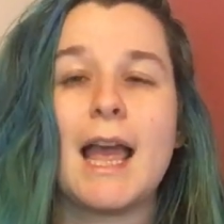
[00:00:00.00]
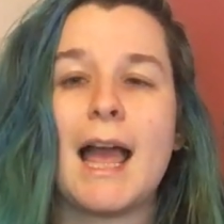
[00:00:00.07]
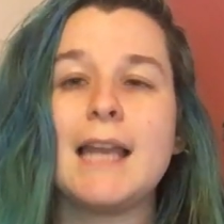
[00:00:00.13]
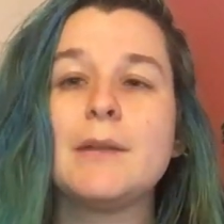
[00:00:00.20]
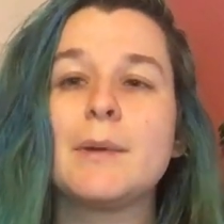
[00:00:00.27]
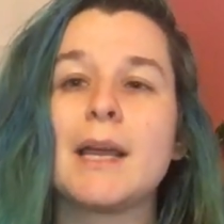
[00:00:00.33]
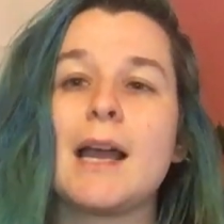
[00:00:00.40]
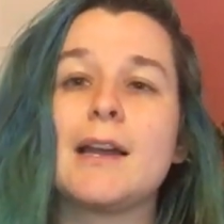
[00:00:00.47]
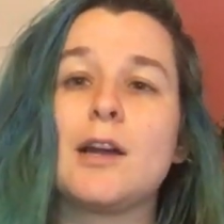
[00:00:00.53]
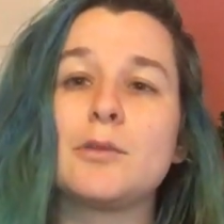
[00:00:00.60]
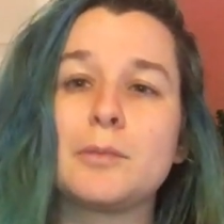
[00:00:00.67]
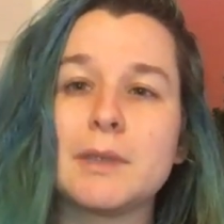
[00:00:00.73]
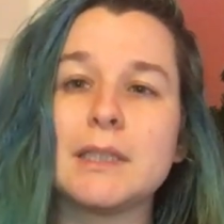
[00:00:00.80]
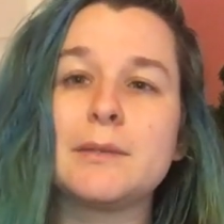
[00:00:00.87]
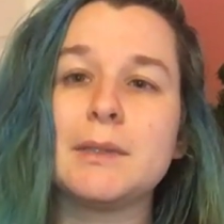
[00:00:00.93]
Anyway, I got
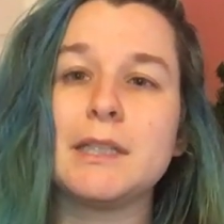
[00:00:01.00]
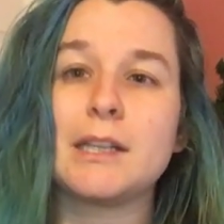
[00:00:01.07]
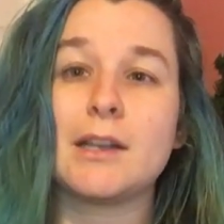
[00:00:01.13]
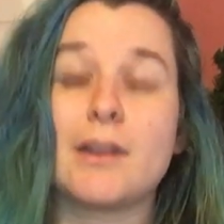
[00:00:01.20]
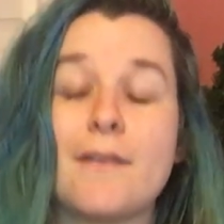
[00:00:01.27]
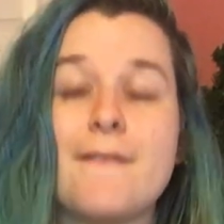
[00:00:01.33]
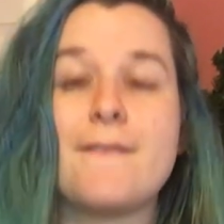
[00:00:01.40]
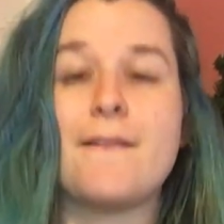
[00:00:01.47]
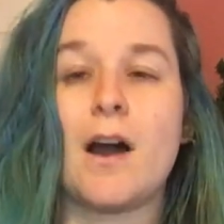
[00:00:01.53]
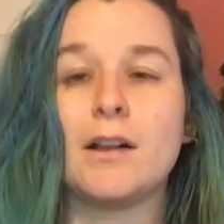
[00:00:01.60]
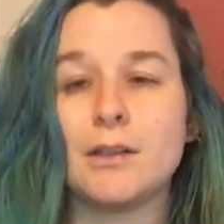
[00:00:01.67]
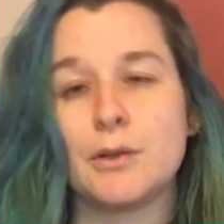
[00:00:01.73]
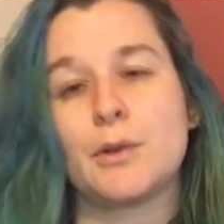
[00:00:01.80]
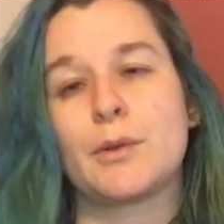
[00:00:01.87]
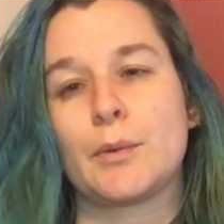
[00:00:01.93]
really, really good at
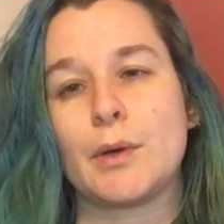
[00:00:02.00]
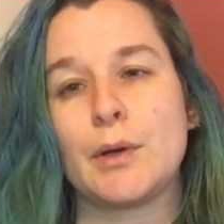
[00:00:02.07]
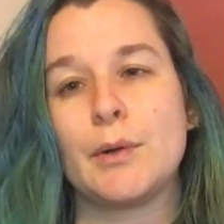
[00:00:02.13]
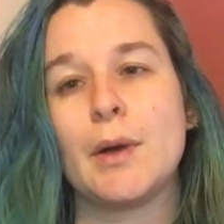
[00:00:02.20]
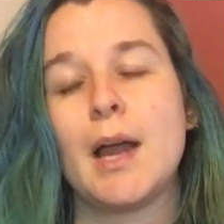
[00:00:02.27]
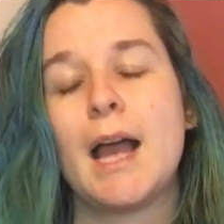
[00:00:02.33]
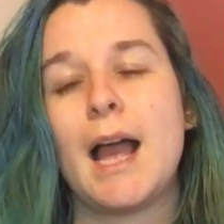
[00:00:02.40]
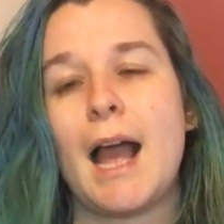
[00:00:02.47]
follow through.